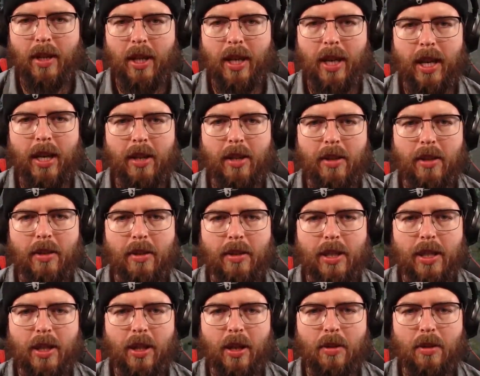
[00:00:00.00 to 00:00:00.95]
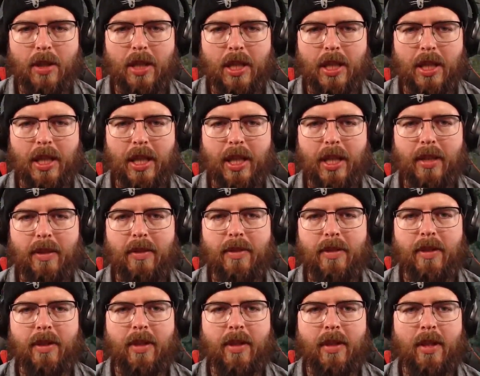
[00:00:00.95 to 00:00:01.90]
Hello, Salty Steve.
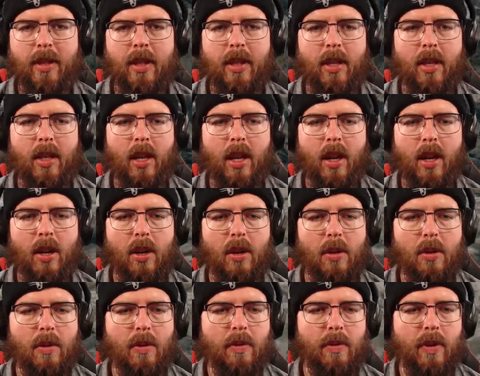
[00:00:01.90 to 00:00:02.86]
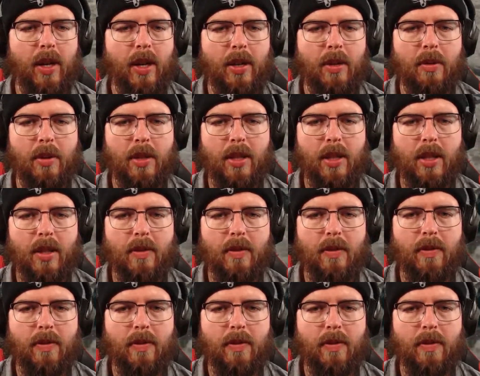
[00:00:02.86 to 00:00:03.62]
Oh, fuck, what the